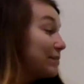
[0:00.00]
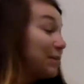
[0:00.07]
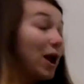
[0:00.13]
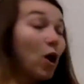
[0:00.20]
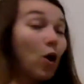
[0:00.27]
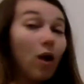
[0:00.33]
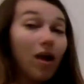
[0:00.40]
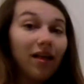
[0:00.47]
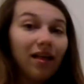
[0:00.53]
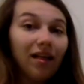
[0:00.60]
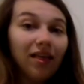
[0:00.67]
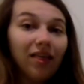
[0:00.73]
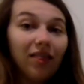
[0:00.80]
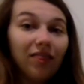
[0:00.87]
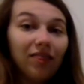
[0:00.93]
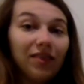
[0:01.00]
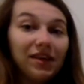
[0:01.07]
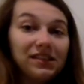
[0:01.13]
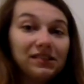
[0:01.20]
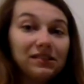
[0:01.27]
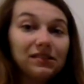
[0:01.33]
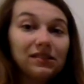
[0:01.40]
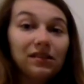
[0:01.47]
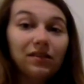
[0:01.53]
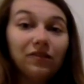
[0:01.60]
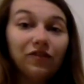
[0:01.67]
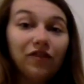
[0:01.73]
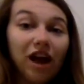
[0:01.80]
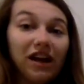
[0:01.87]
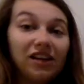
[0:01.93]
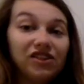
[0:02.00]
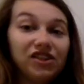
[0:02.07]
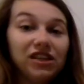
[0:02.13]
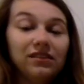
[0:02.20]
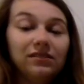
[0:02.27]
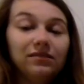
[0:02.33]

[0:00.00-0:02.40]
about this fraction?